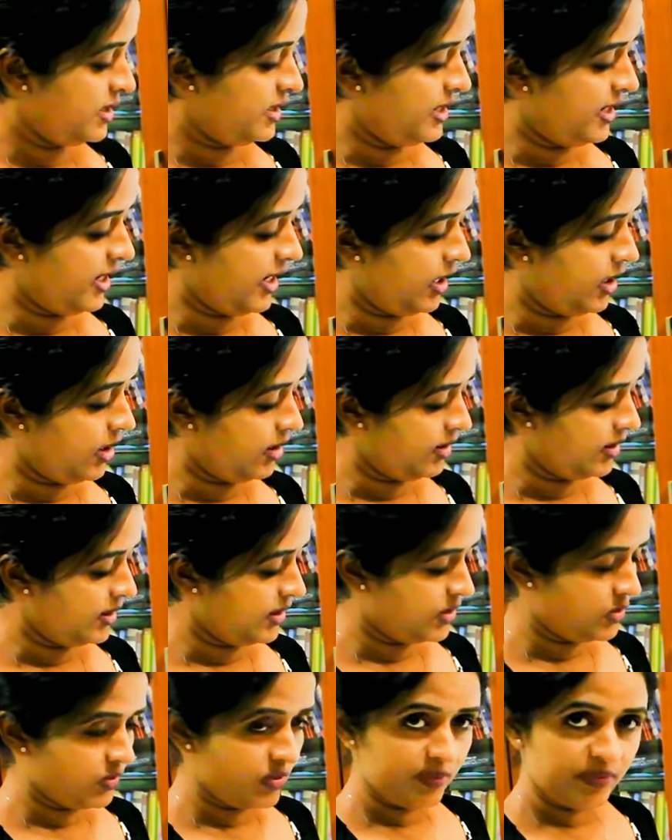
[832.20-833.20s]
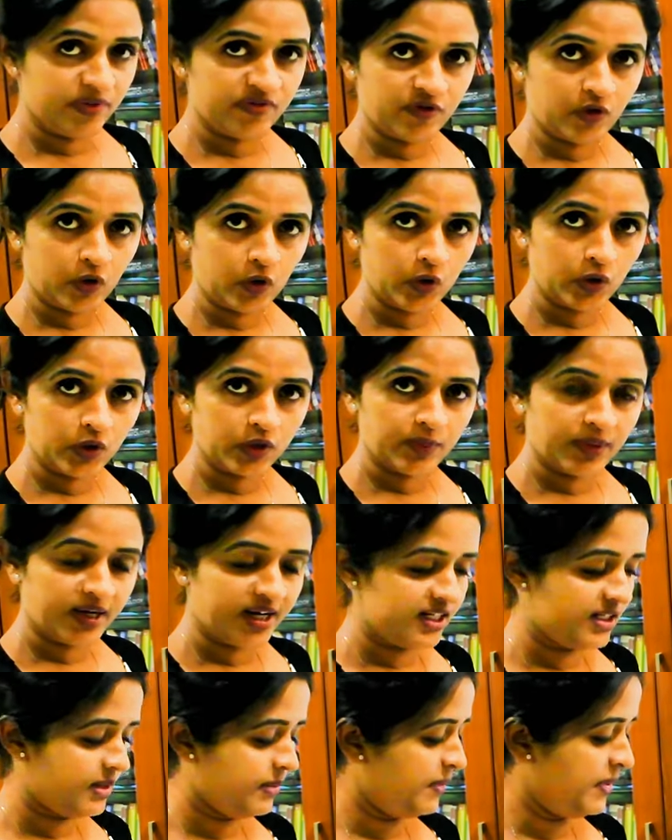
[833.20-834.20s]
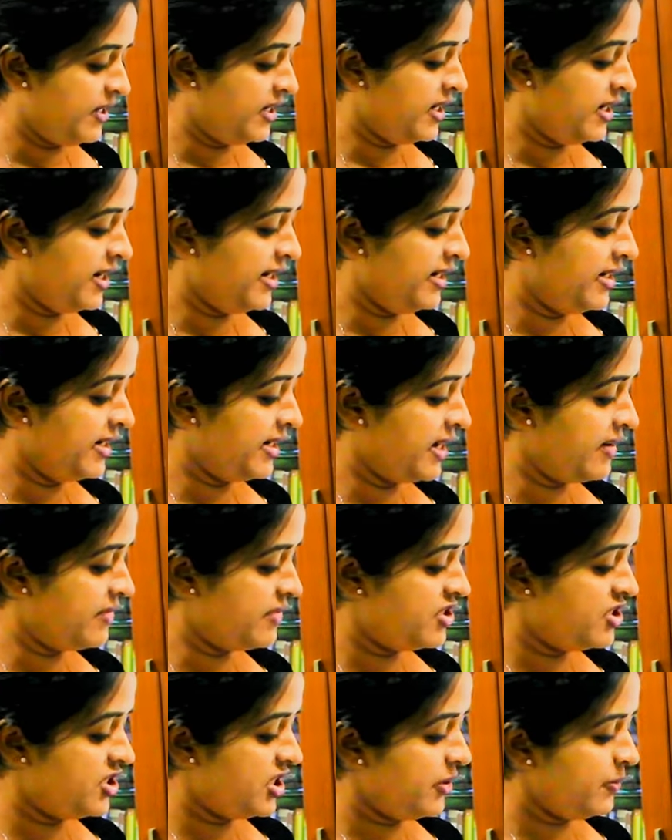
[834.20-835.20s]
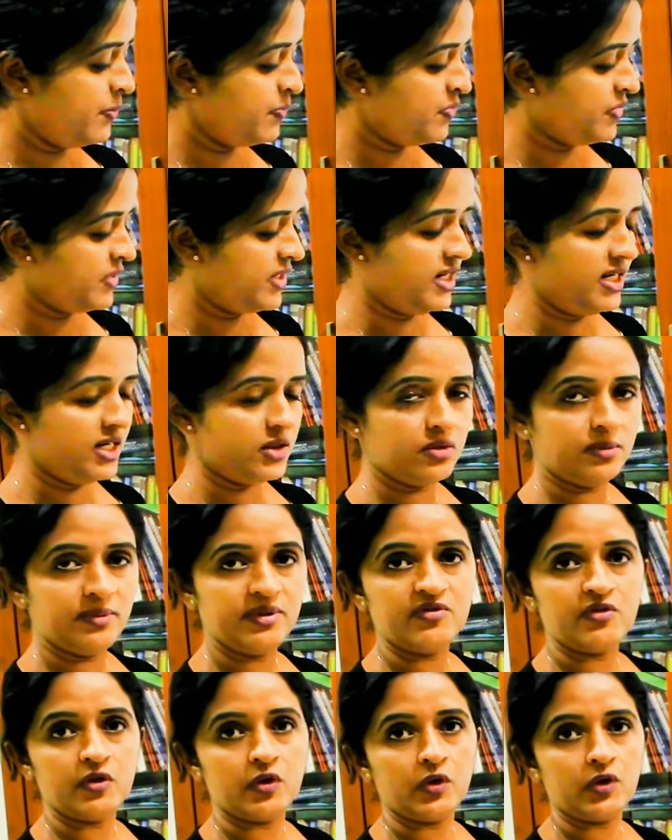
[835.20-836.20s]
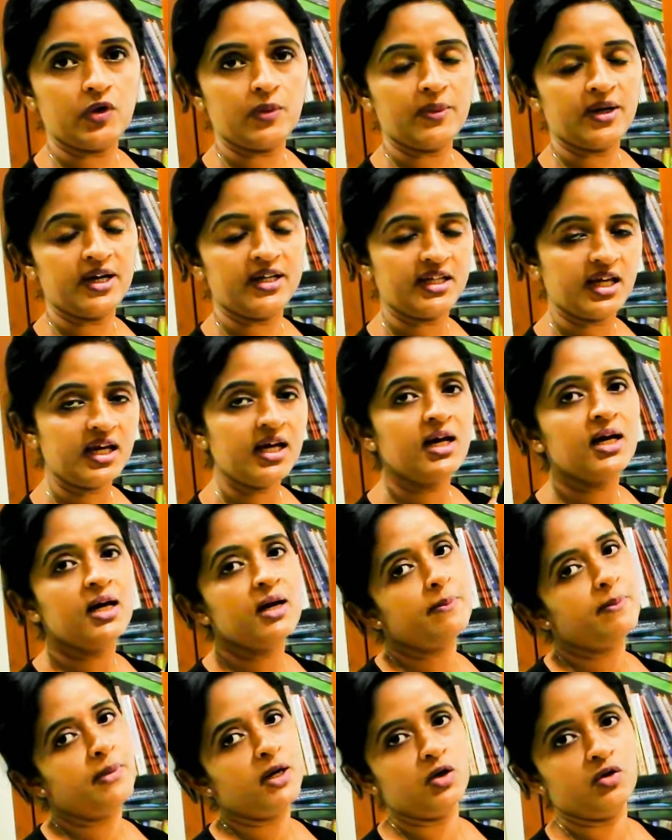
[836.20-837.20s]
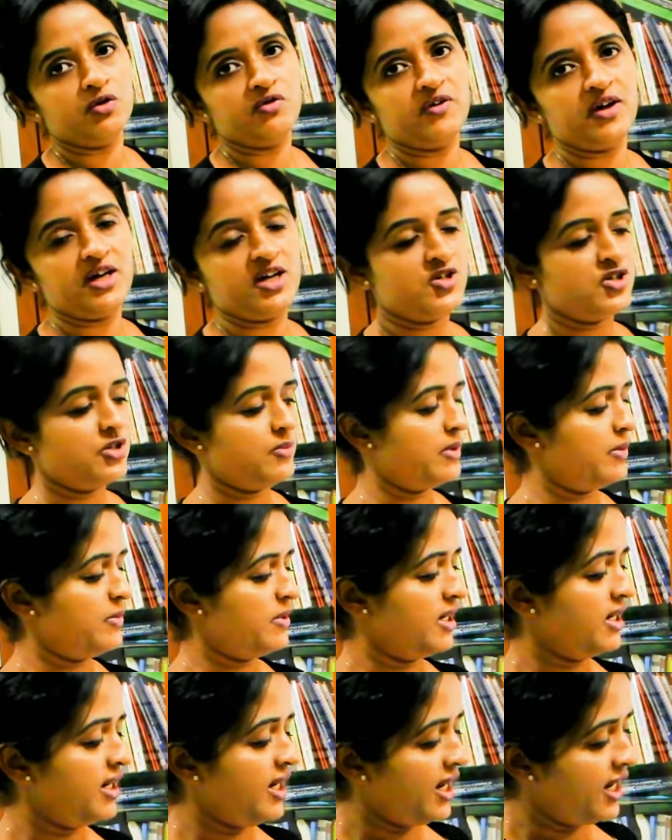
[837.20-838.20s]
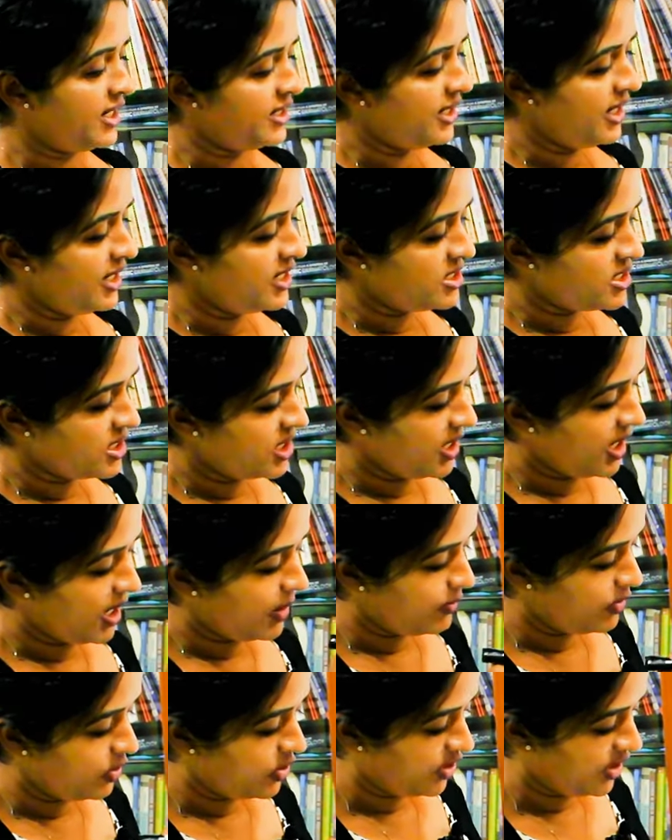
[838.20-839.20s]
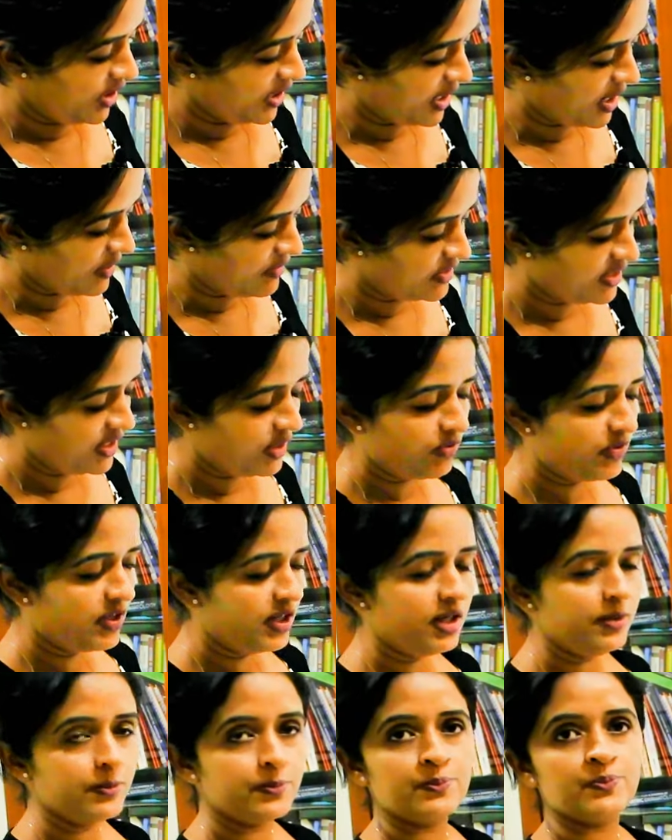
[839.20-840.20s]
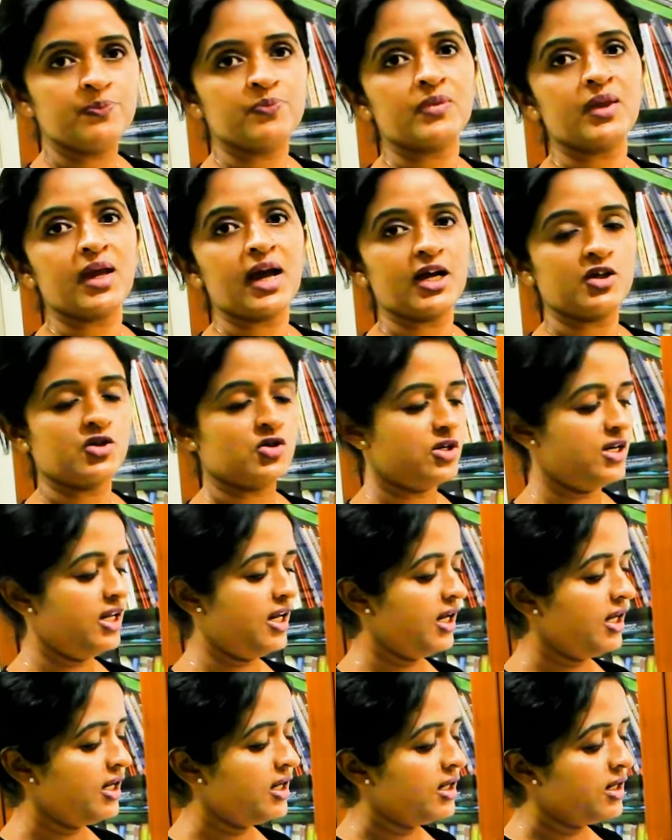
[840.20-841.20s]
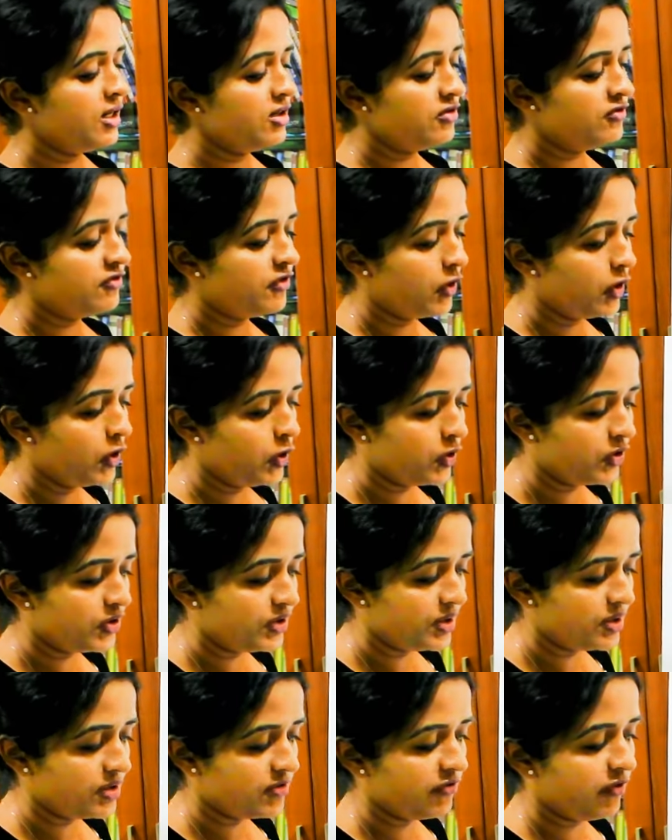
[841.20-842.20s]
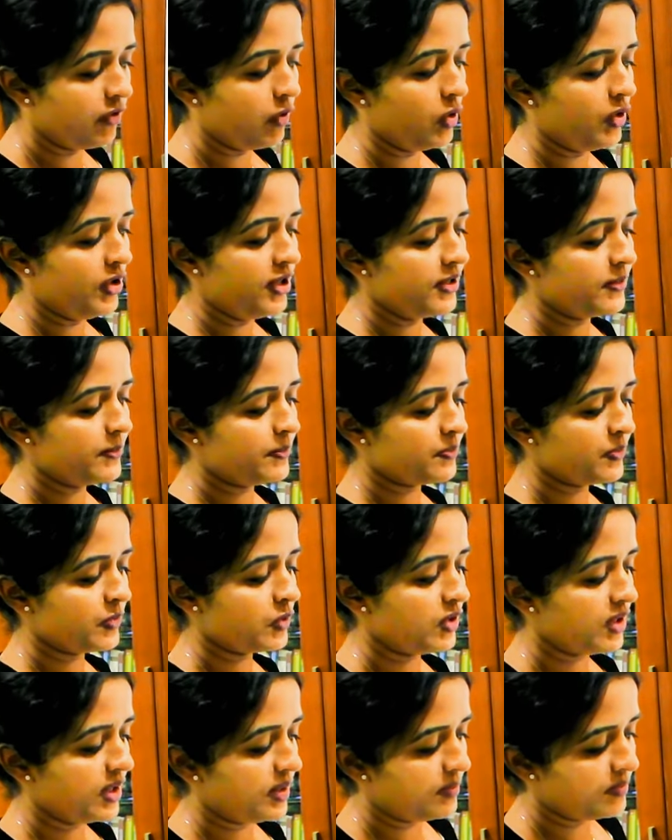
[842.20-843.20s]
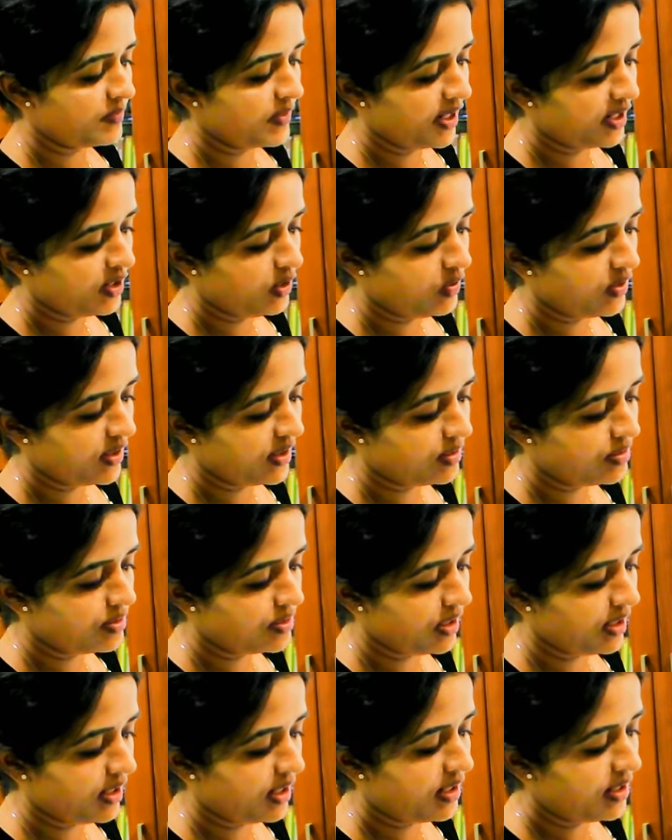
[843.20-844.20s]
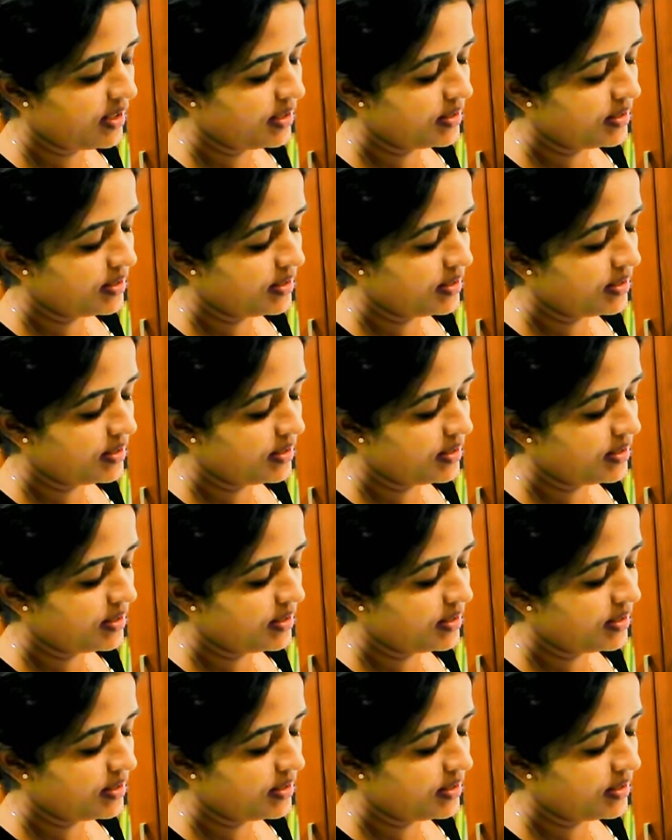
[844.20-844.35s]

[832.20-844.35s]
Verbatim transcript: They allow, it will be followed by the pericardial cavity, then it will be followed by the buccopharyngeal membrane. And the entire amniotic cavity will actually follow this fold. Okay, and you can see